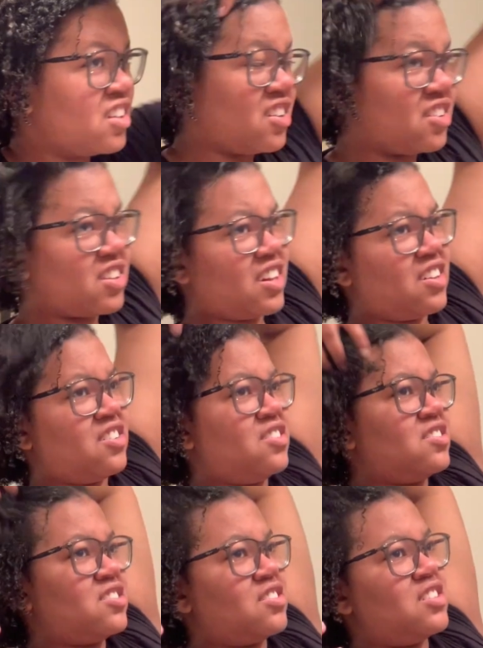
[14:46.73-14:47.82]
Okay,
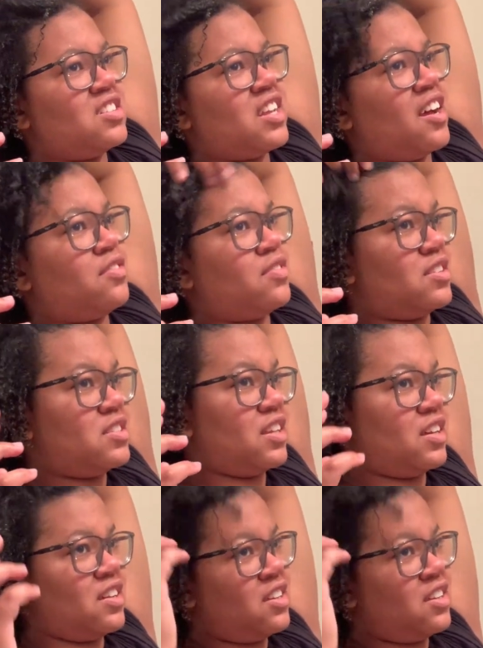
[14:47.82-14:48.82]
so this half is like,